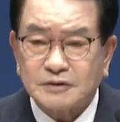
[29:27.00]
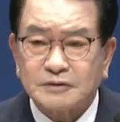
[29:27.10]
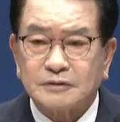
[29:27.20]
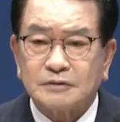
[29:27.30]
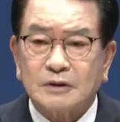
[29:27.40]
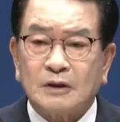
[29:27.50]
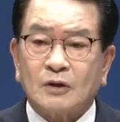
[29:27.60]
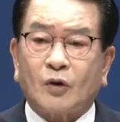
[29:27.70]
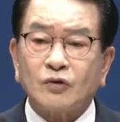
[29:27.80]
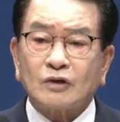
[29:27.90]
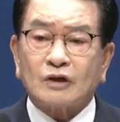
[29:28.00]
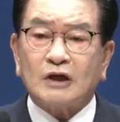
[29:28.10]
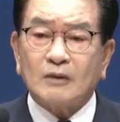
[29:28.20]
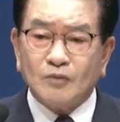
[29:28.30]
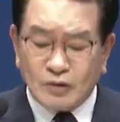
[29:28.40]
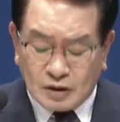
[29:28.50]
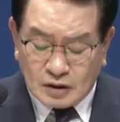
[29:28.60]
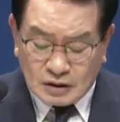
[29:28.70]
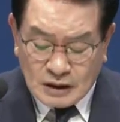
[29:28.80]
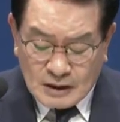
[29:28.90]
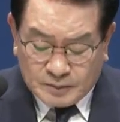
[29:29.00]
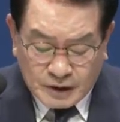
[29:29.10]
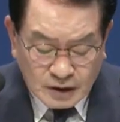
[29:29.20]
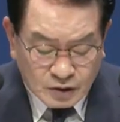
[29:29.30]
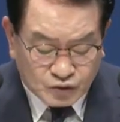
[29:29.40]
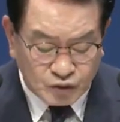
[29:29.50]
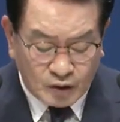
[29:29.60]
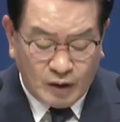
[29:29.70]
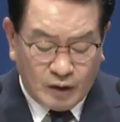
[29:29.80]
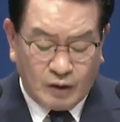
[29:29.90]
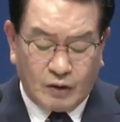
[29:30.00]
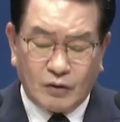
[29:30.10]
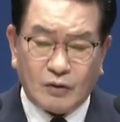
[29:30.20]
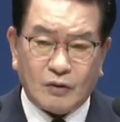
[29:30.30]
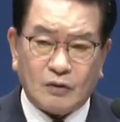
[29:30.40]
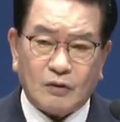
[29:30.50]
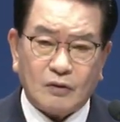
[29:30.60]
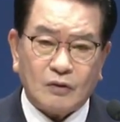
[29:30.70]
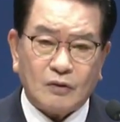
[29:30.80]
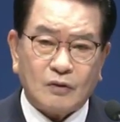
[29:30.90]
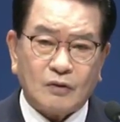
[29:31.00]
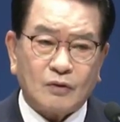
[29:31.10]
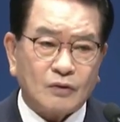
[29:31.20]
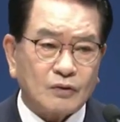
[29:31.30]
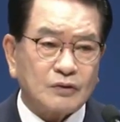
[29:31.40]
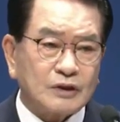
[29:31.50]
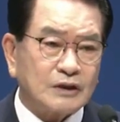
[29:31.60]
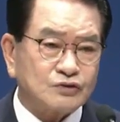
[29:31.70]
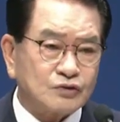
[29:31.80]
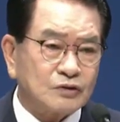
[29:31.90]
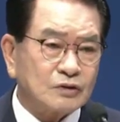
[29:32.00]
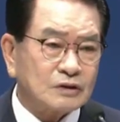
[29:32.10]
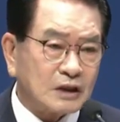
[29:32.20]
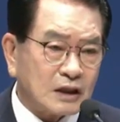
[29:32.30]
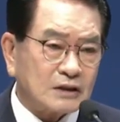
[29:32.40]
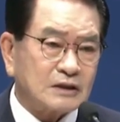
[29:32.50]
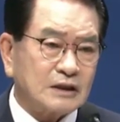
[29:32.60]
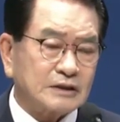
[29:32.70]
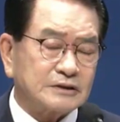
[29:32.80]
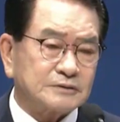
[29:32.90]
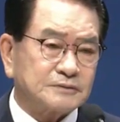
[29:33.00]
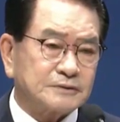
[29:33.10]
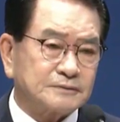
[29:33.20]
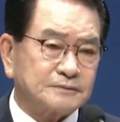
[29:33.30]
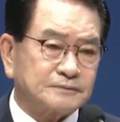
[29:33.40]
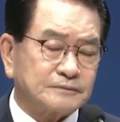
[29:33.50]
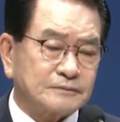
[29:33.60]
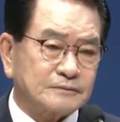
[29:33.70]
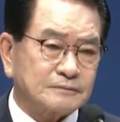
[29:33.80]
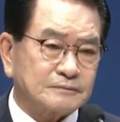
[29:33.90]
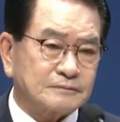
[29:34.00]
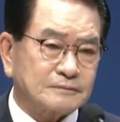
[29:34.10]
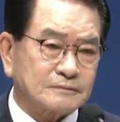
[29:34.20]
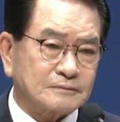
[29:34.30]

They did not even ask one question. They immediately left their nets and they followed Jesus.